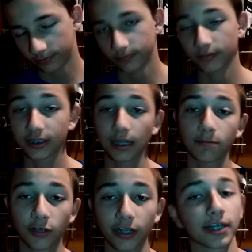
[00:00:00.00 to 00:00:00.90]

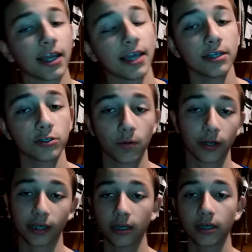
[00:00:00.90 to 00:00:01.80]
Snapdragon
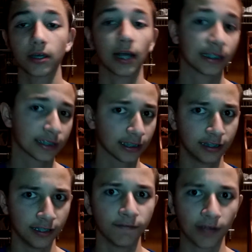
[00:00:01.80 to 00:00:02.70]
820. That's like
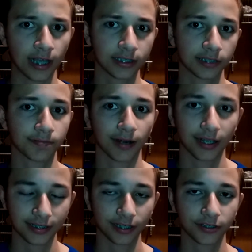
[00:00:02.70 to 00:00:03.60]
the fastest
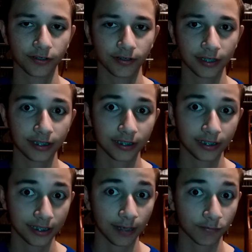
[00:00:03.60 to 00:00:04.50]
processor in the
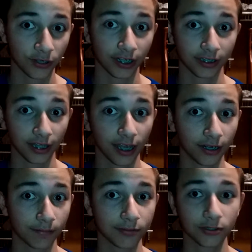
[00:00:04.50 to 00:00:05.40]
Snapdragon
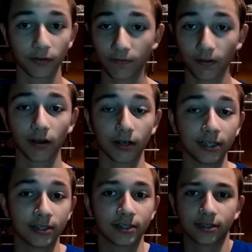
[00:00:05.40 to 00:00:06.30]
lineup so far.
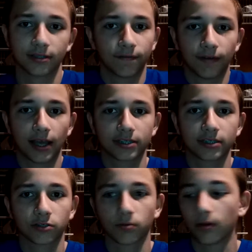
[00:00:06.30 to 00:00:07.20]
It's the
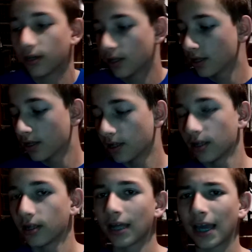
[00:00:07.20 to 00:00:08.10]
fastest one.
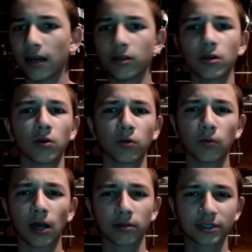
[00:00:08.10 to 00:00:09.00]
And I know
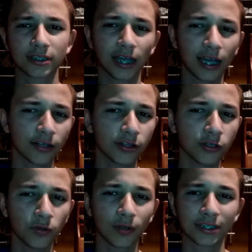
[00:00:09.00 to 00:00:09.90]
outside of the
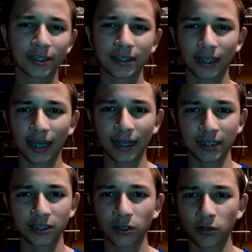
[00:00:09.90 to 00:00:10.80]
US it's like
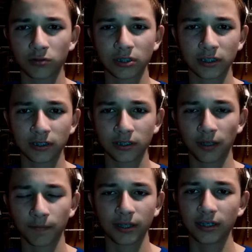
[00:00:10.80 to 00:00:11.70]
Exynos
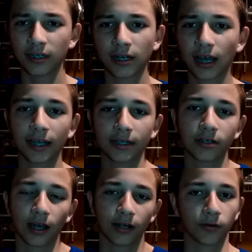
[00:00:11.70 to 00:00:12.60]
something, I
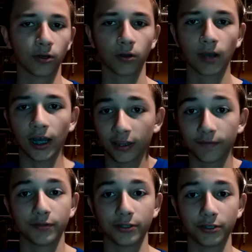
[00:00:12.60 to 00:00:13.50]
don't know. I live
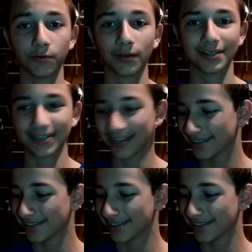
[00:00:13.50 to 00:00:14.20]
in the US.